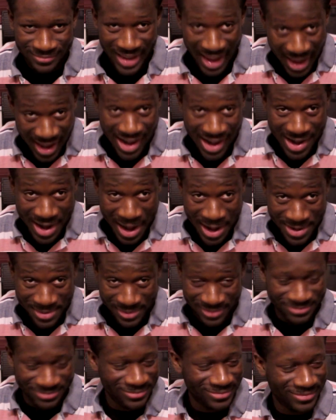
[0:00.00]
And
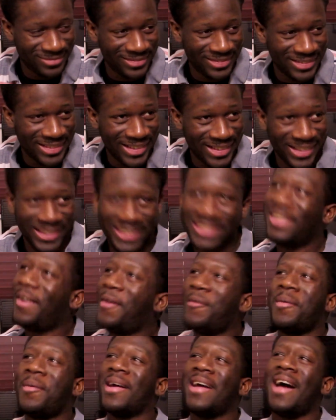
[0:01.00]
that,
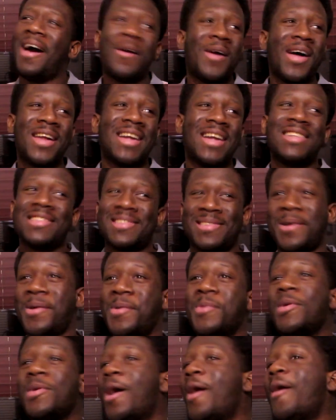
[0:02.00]
oh my, I just
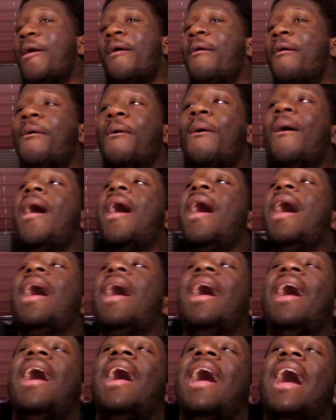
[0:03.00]
don't know
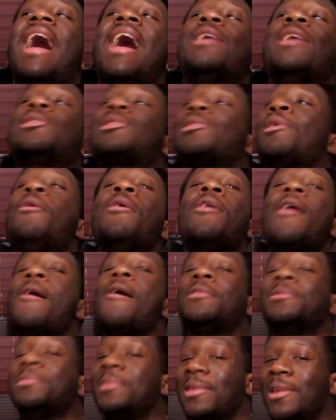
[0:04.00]
how
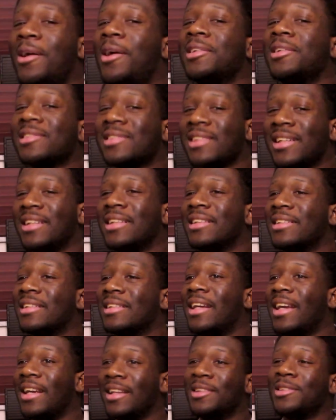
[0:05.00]
SOCOM has been lost in
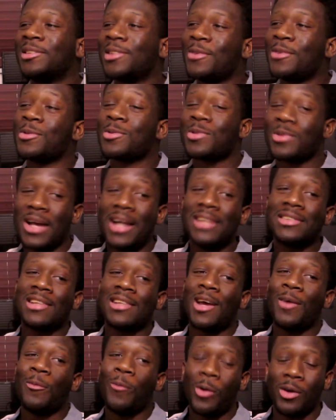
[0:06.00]
the shuffle. So that's
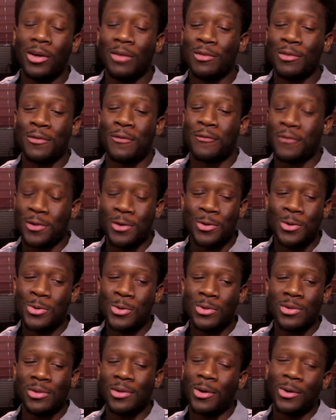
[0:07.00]
like one of the
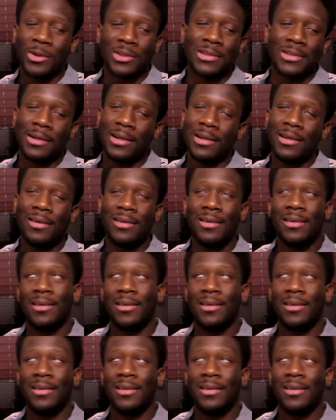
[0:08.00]
few, you know, because